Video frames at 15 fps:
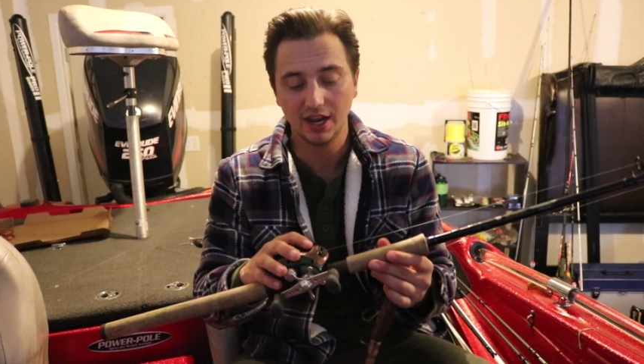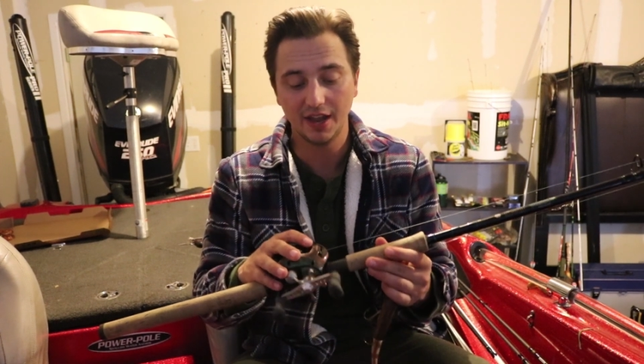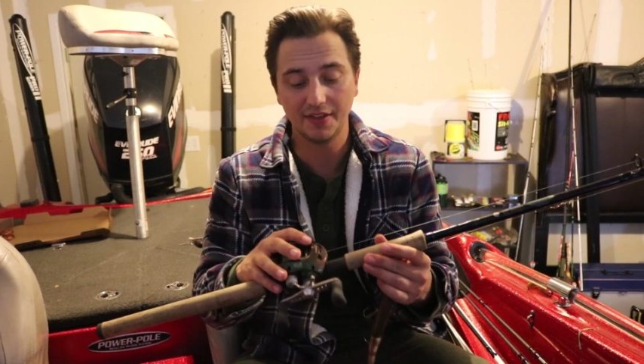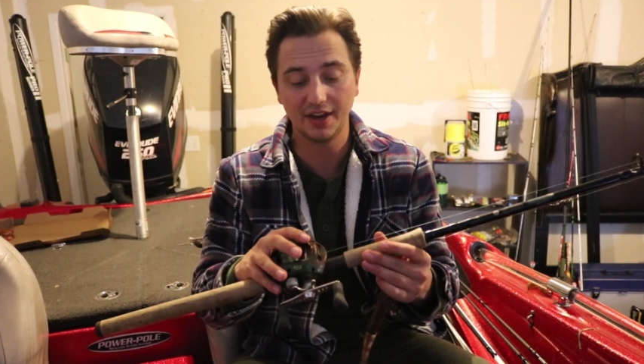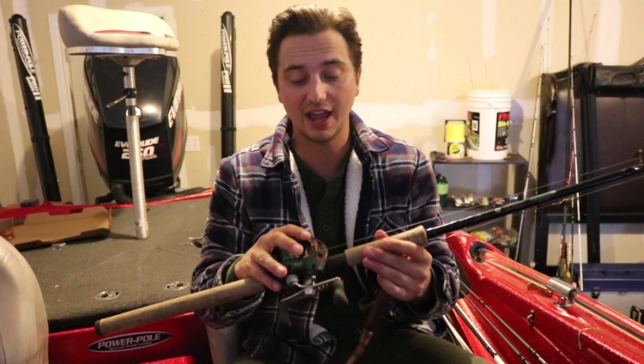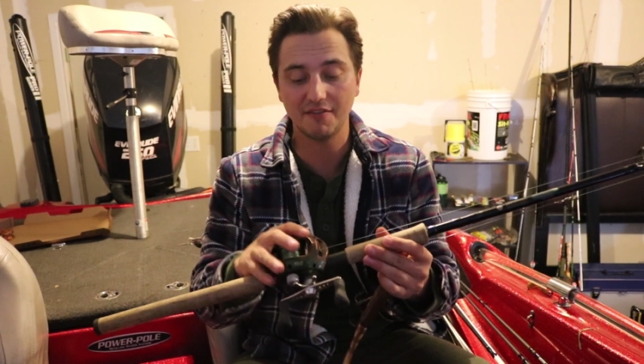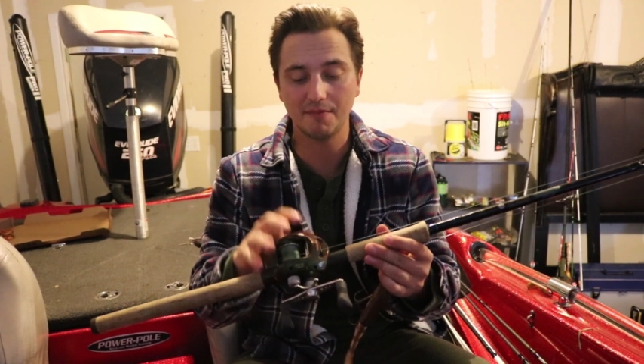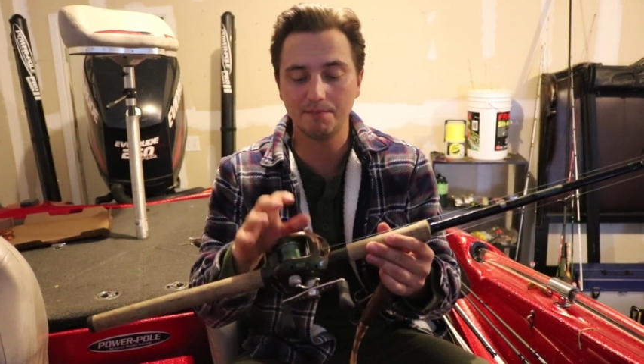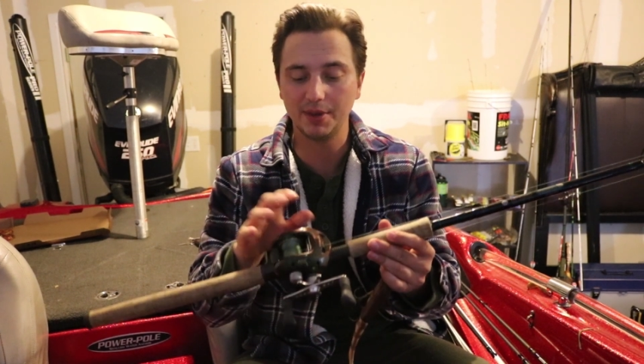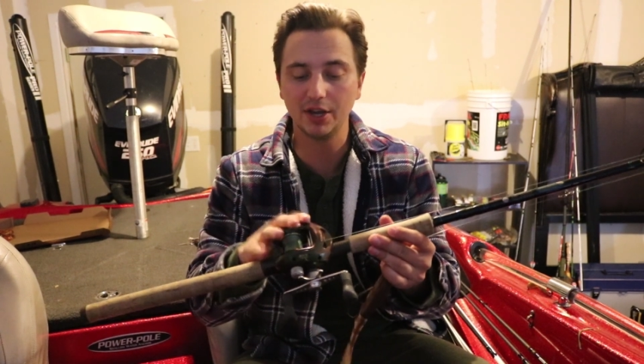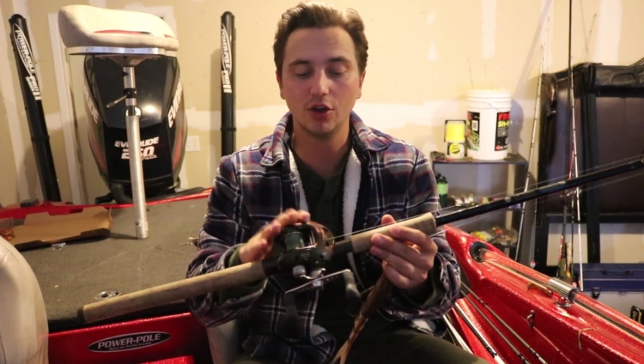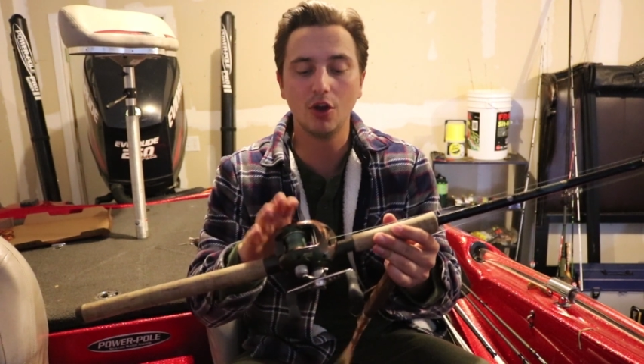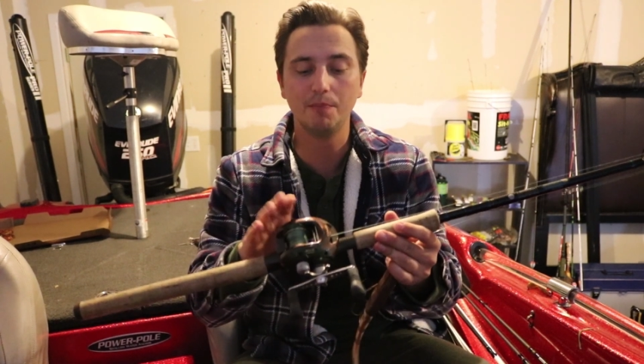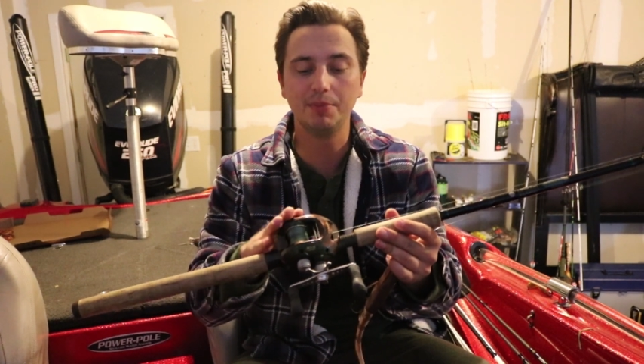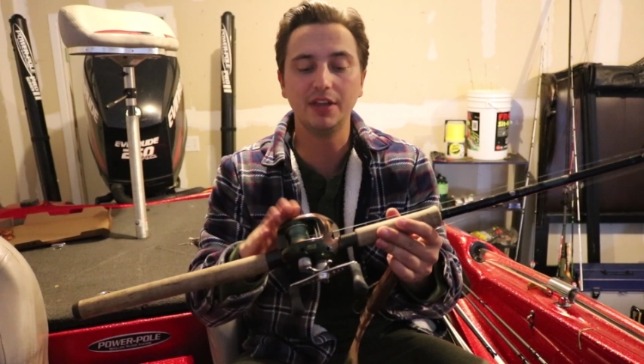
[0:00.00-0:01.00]
And then I have a big
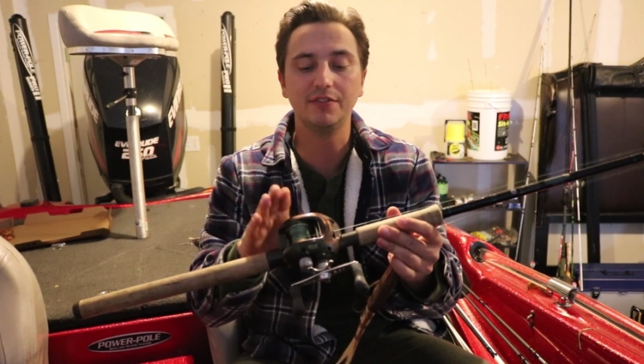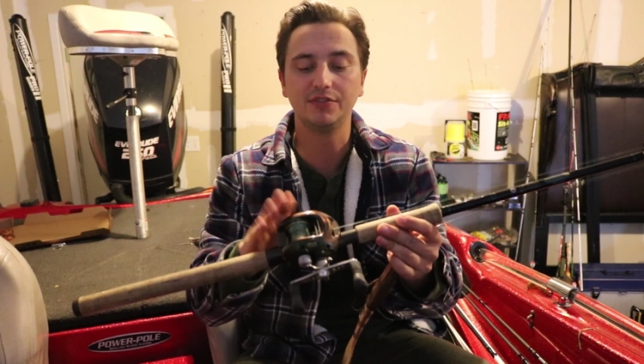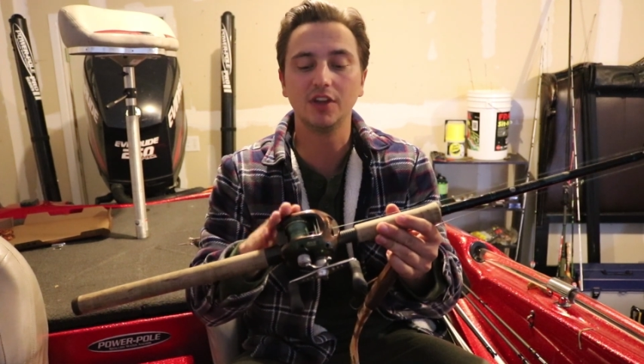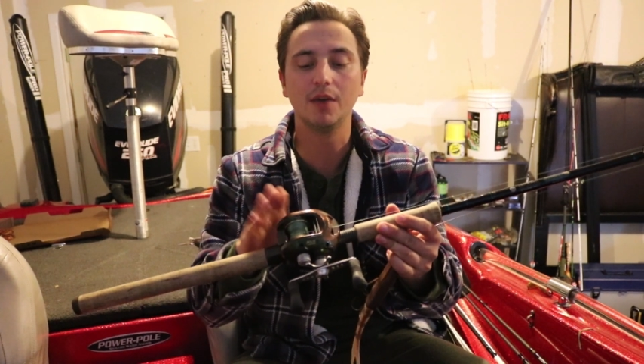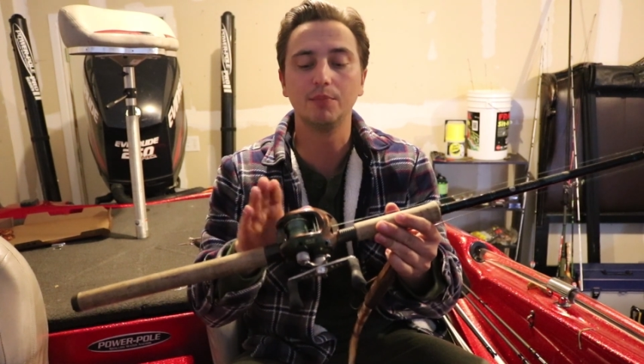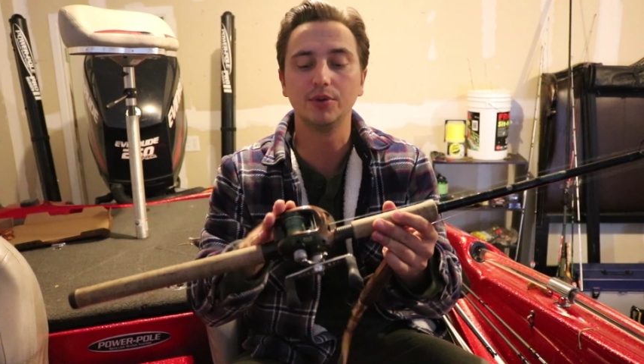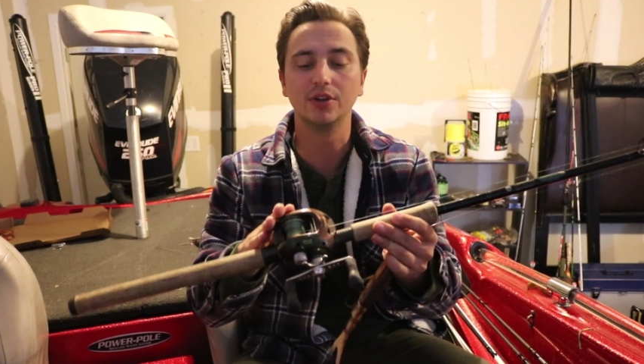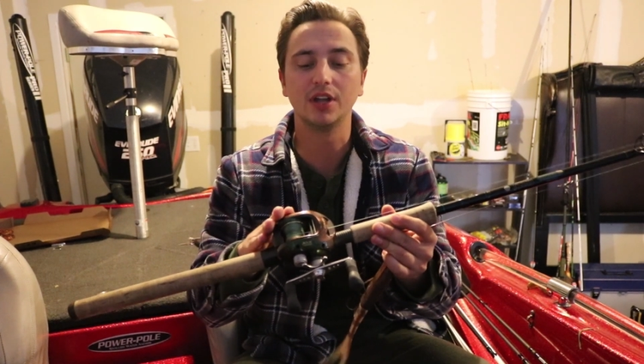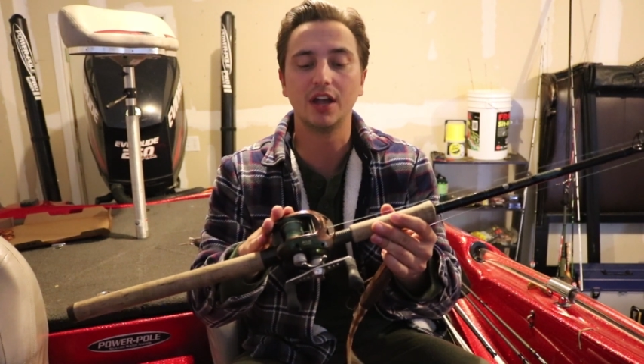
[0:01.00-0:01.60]
old beefed up reel.